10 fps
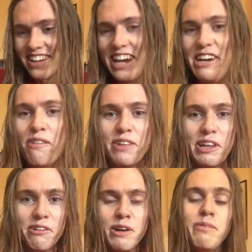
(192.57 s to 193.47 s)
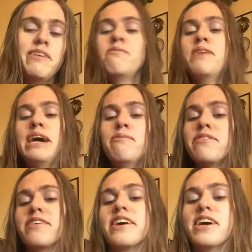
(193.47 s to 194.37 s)
know I'm a little creepy
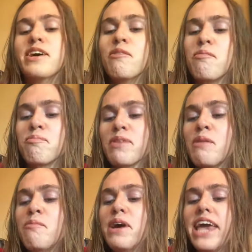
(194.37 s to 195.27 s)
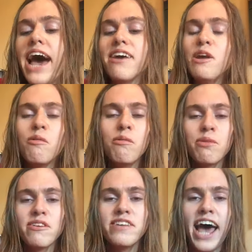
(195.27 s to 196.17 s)
sometimes, but yeah, one
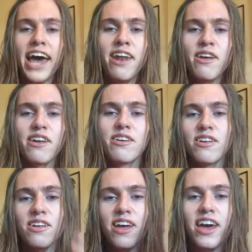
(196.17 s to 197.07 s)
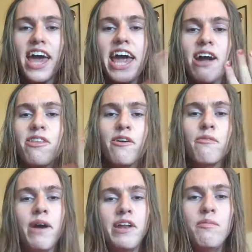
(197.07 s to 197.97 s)
person had hair that
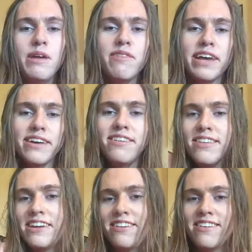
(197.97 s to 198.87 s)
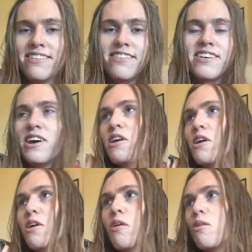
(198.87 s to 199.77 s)
reminded me of a delicious
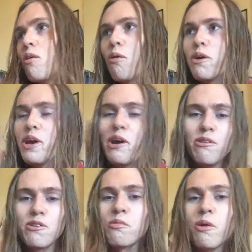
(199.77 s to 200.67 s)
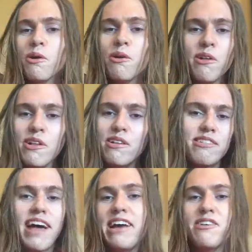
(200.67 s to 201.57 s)
Oreo swirl
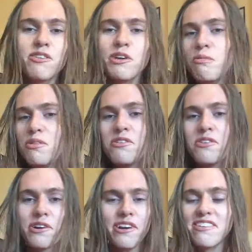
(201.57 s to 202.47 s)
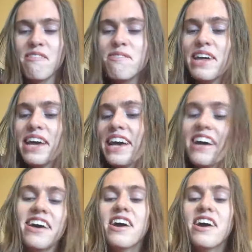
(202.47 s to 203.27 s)
ice cream dessert or something.